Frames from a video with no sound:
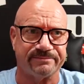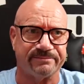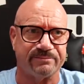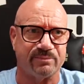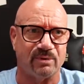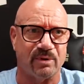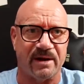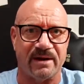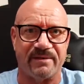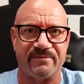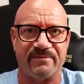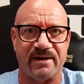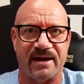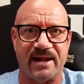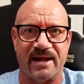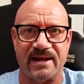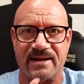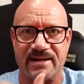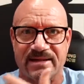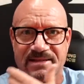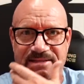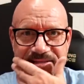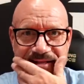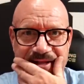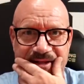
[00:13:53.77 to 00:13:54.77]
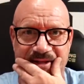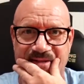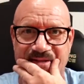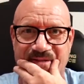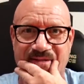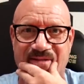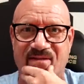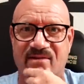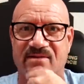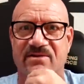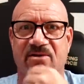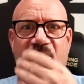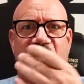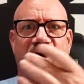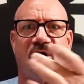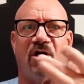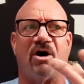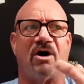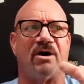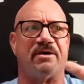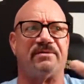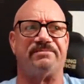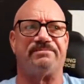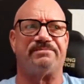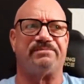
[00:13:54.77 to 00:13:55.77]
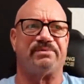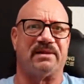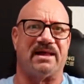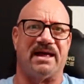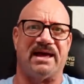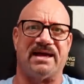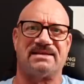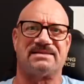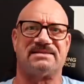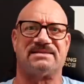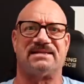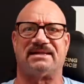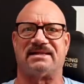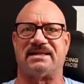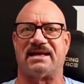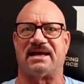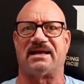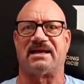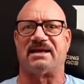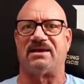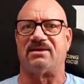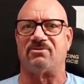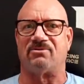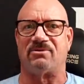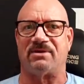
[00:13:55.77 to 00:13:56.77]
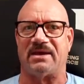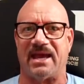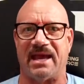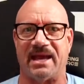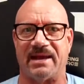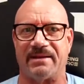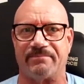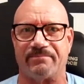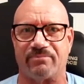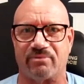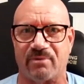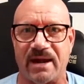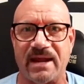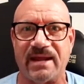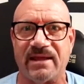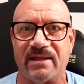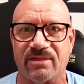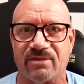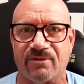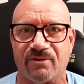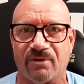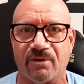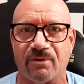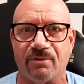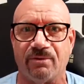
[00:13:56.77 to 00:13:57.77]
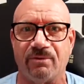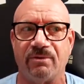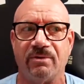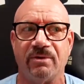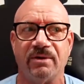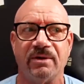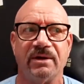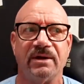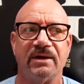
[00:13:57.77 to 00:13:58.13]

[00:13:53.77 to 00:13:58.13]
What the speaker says: whatever that is, that's hard plastic that you can't break through